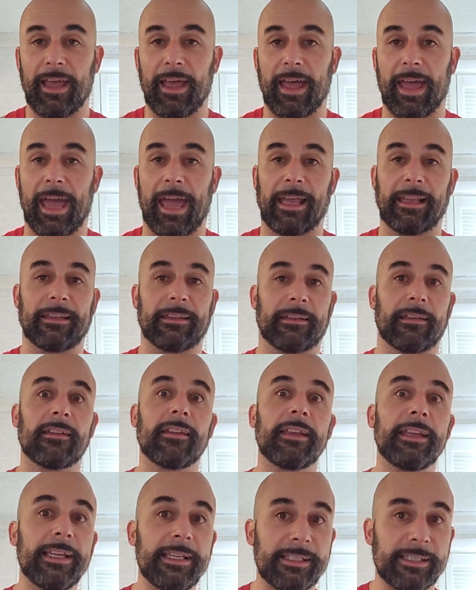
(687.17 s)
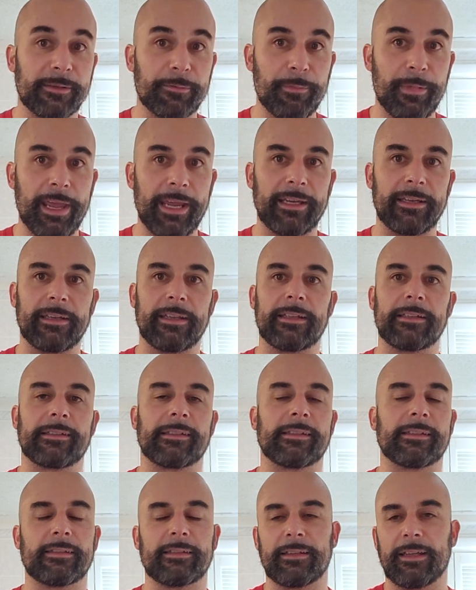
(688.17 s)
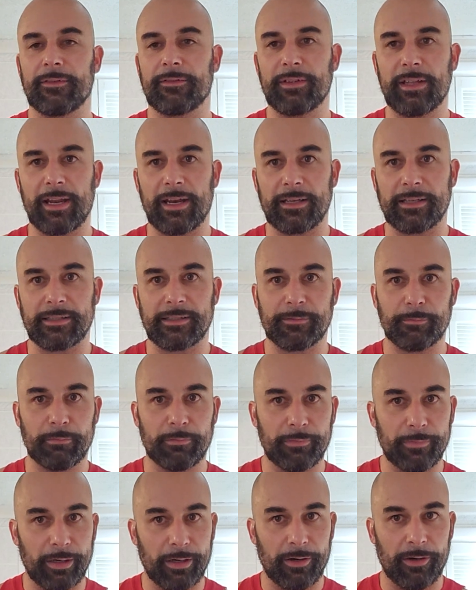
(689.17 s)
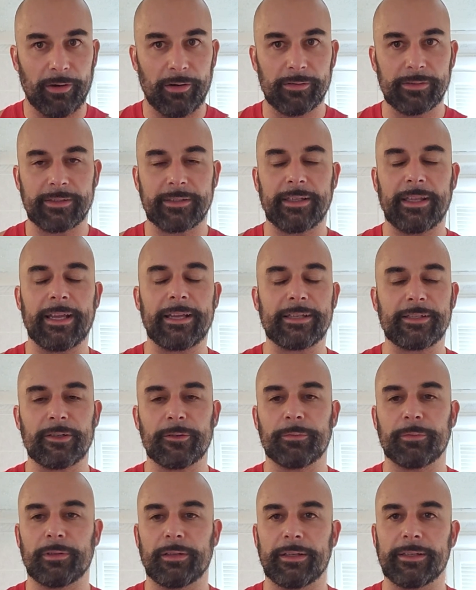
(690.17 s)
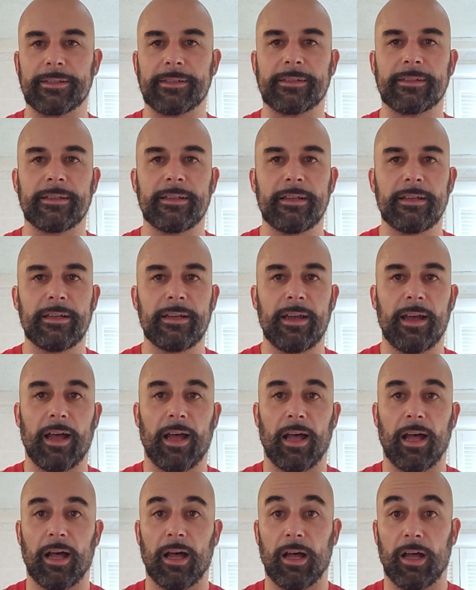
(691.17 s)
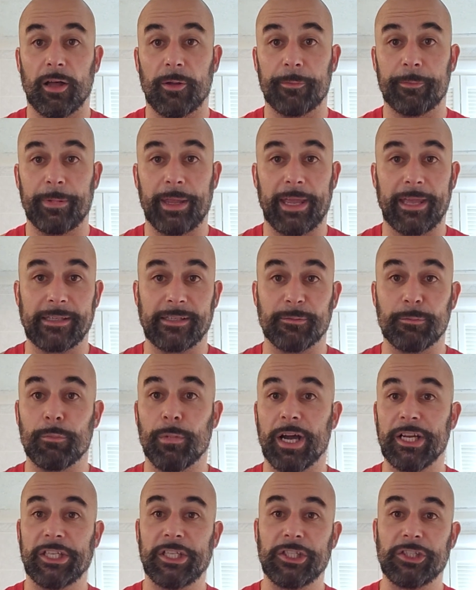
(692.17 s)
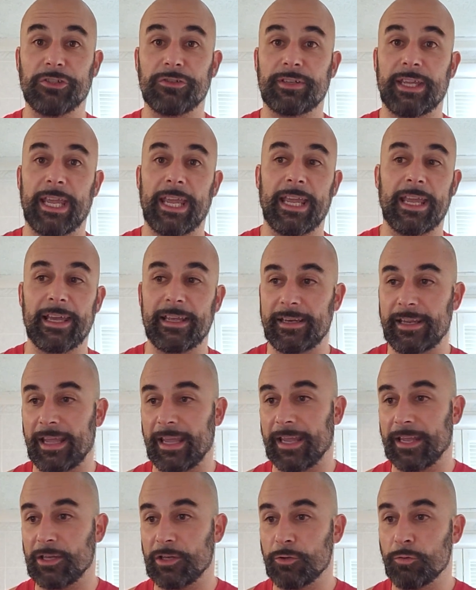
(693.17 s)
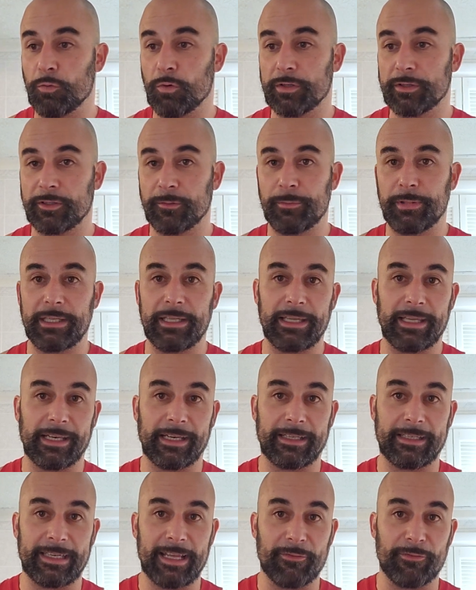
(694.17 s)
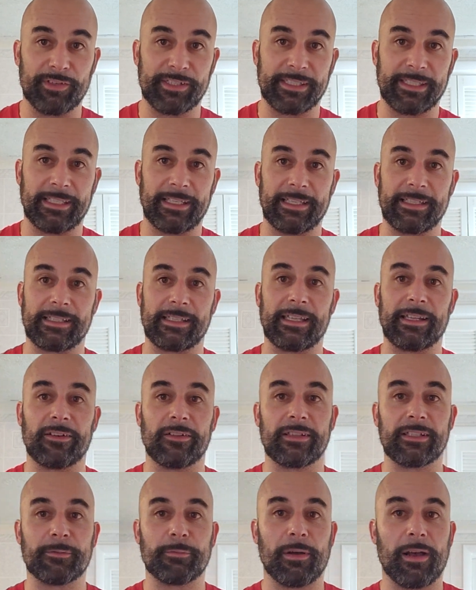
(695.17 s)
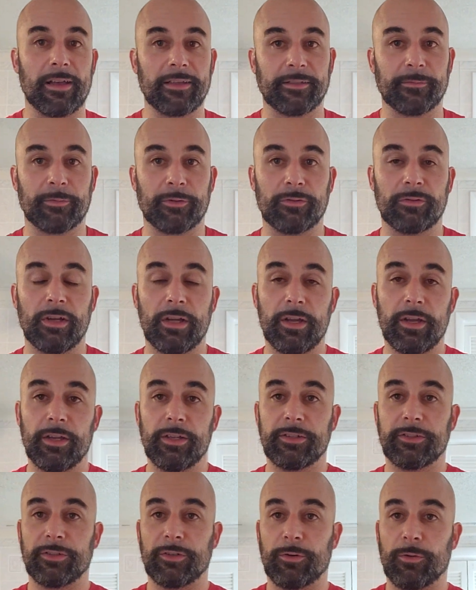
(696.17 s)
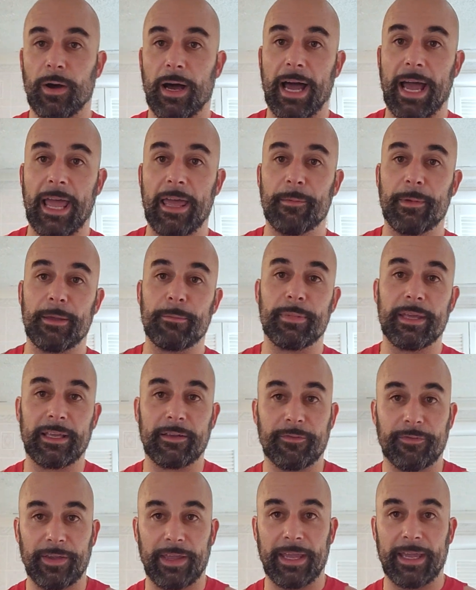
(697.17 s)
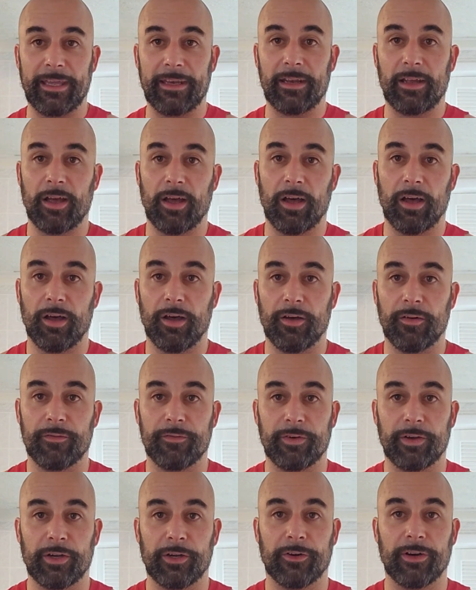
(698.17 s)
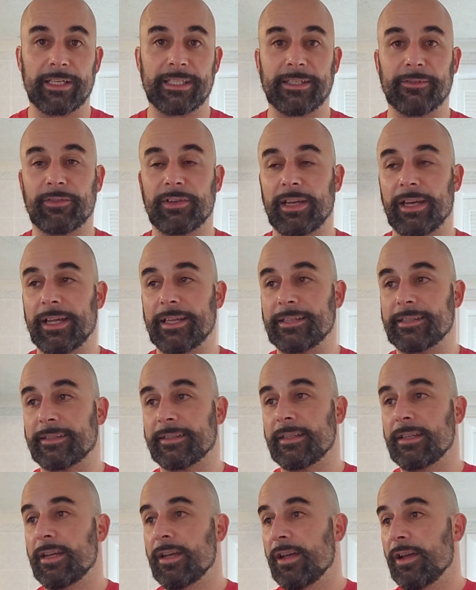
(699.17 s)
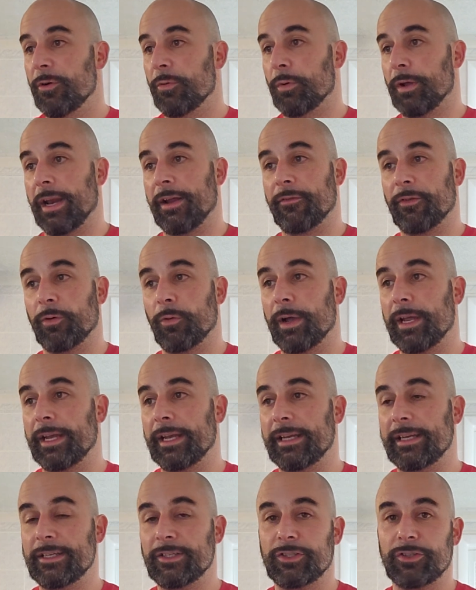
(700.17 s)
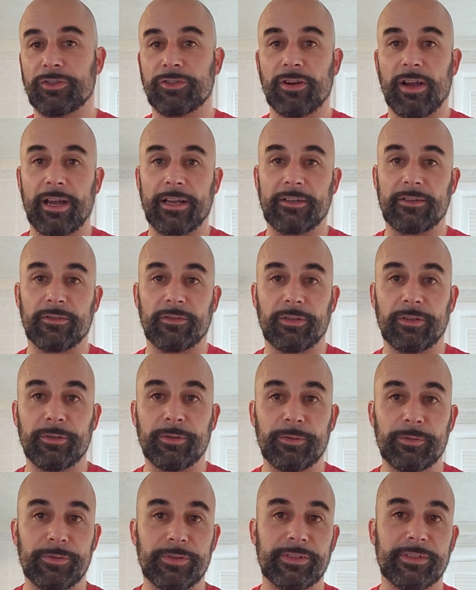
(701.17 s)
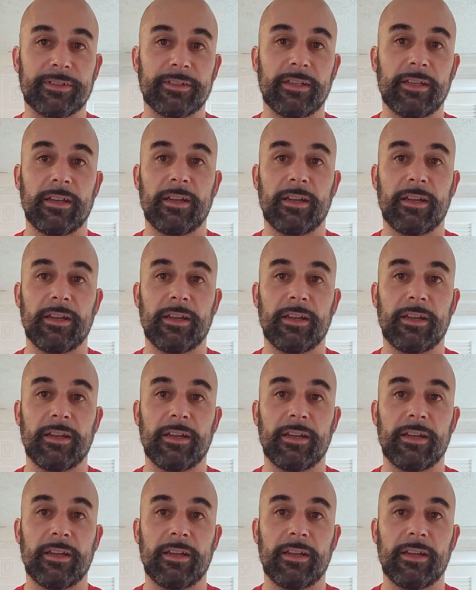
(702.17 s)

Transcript: at least maintenance, if not a small, slight surplus, as much as you can, and you want to be in a deficit as little as possible. So I am a big fan of aggressive cuts, whatever weight it is you're trying to lose,